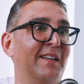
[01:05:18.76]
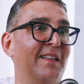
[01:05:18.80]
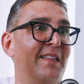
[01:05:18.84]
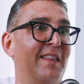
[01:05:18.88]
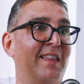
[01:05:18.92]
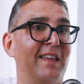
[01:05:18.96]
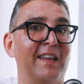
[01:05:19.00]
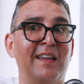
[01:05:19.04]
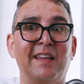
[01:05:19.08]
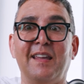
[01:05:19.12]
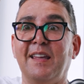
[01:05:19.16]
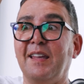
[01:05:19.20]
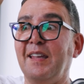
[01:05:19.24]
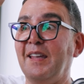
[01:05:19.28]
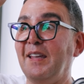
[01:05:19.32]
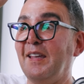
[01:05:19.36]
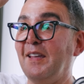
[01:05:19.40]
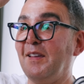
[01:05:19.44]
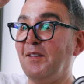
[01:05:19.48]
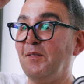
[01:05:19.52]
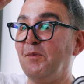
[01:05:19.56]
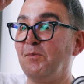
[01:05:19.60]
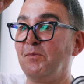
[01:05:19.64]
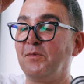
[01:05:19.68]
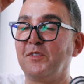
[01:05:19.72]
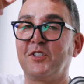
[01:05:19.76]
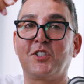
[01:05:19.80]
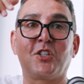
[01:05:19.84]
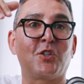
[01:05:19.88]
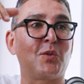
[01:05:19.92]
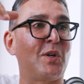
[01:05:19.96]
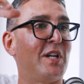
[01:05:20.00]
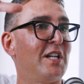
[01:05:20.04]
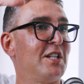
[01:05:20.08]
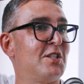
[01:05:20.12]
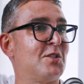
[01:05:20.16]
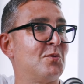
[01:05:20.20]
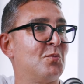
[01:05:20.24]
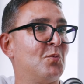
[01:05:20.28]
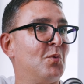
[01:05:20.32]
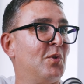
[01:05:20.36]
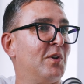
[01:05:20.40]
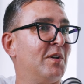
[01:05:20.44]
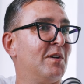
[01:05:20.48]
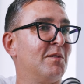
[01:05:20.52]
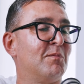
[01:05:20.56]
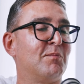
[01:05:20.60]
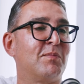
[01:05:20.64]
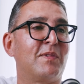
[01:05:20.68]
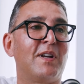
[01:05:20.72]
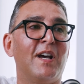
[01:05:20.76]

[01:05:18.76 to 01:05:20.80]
The trees were